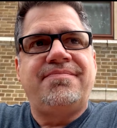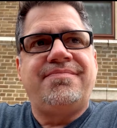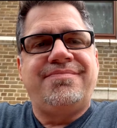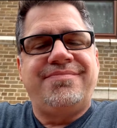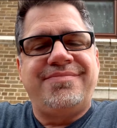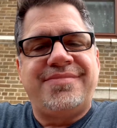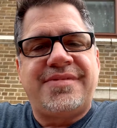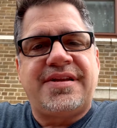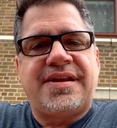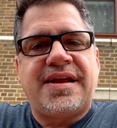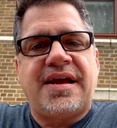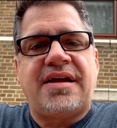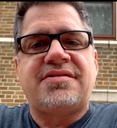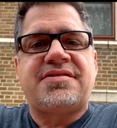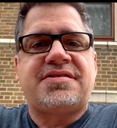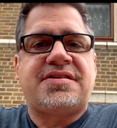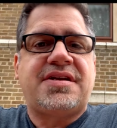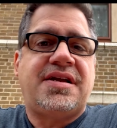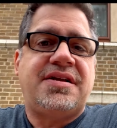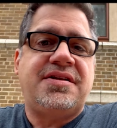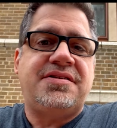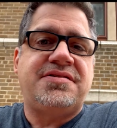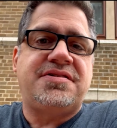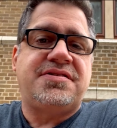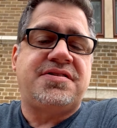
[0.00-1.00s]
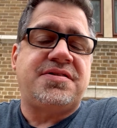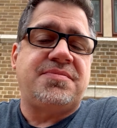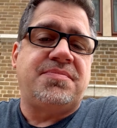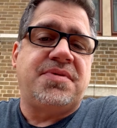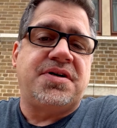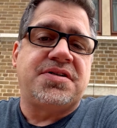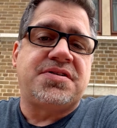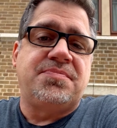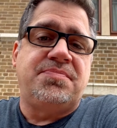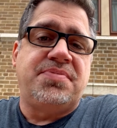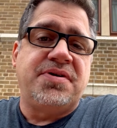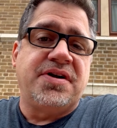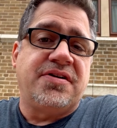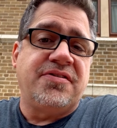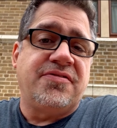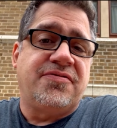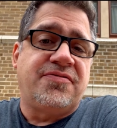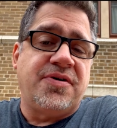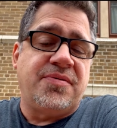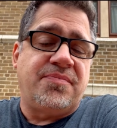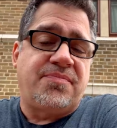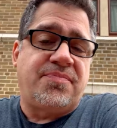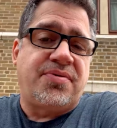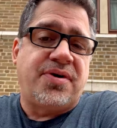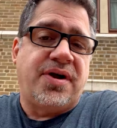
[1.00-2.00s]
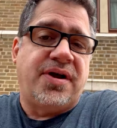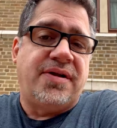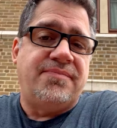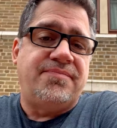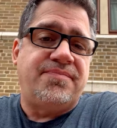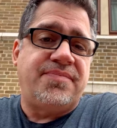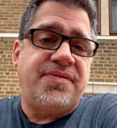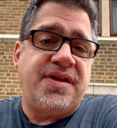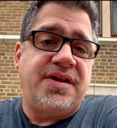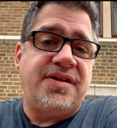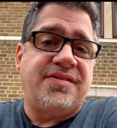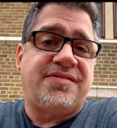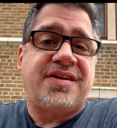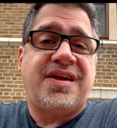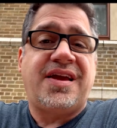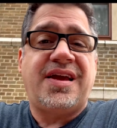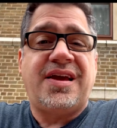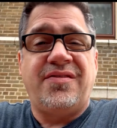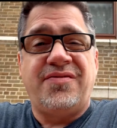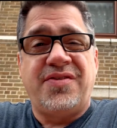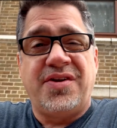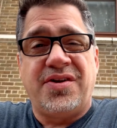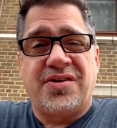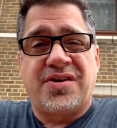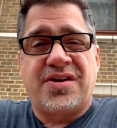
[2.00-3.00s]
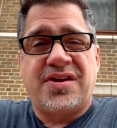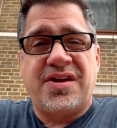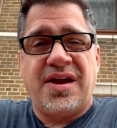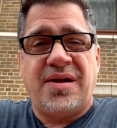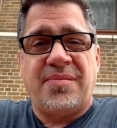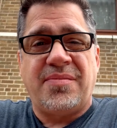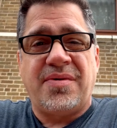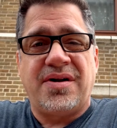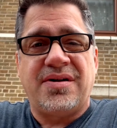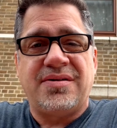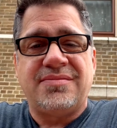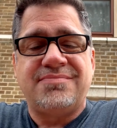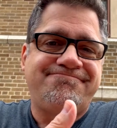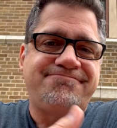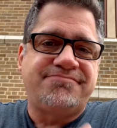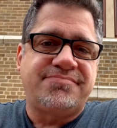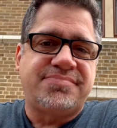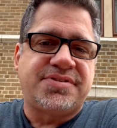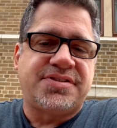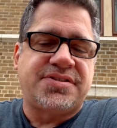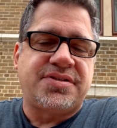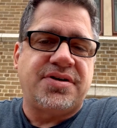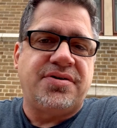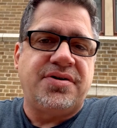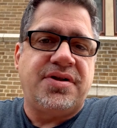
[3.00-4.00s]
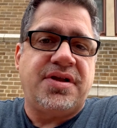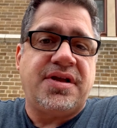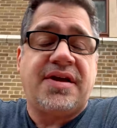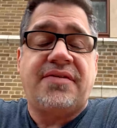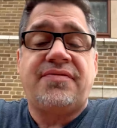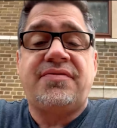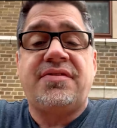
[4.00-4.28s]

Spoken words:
The downside is it's a much bigger footprint and it's a heavier camera, so you have to